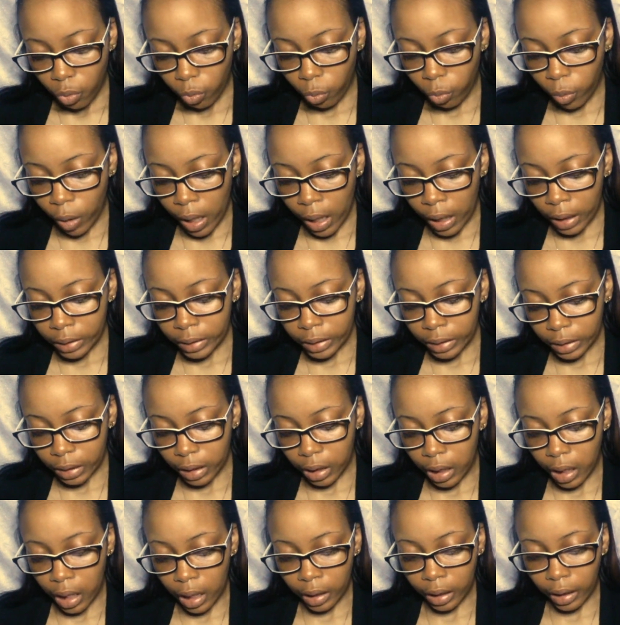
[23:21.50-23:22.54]
Why
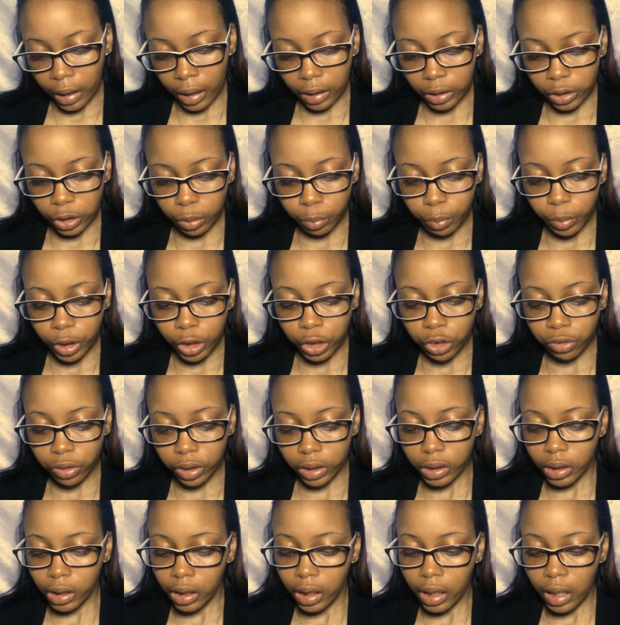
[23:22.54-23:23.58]
Doesn't God Answer Me?
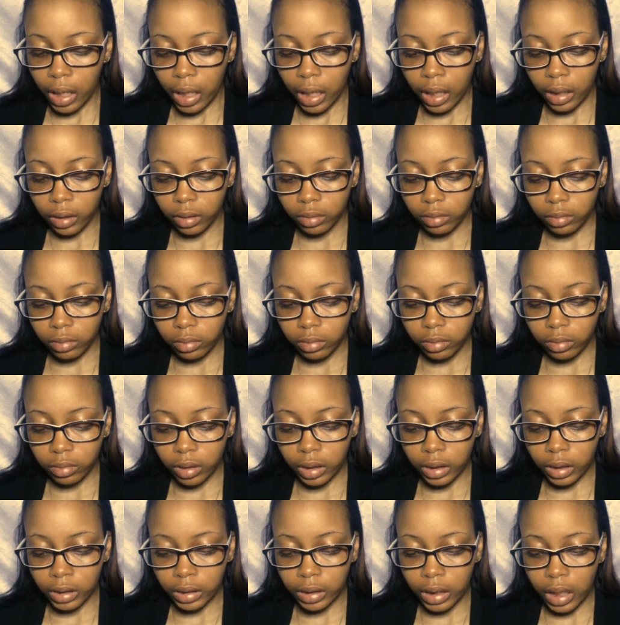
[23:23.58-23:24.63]
Trusting God
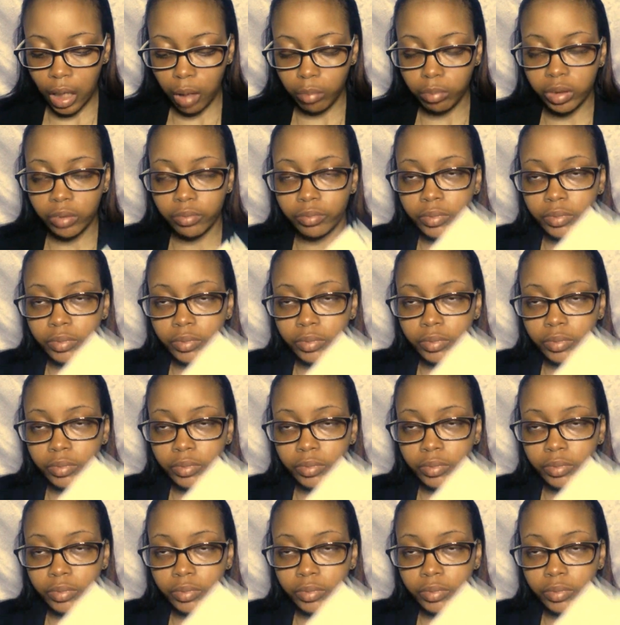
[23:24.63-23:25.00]
in Times